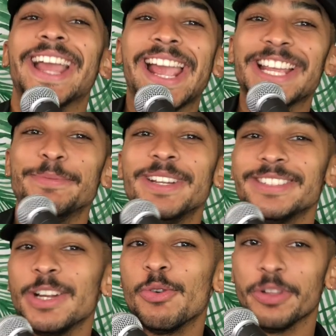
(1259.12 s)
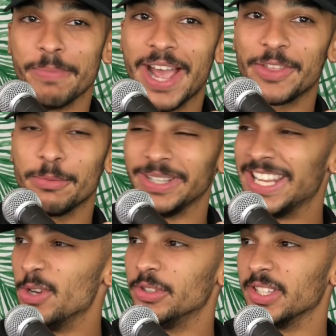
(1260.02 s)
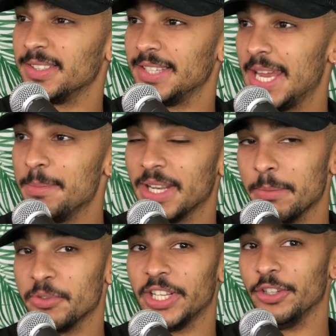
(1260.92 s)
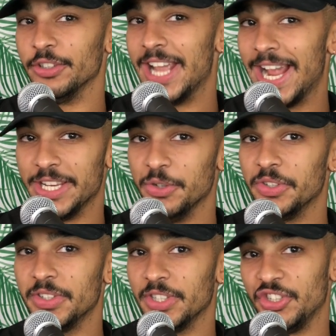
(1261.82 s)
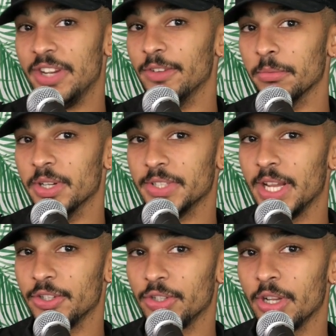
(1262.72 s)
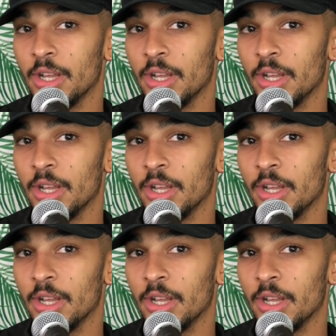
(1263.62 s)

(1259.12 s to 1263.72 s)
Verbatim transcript: are. It's because they go in the bathroom and they use the same clippers that their dad uses to shave their mustache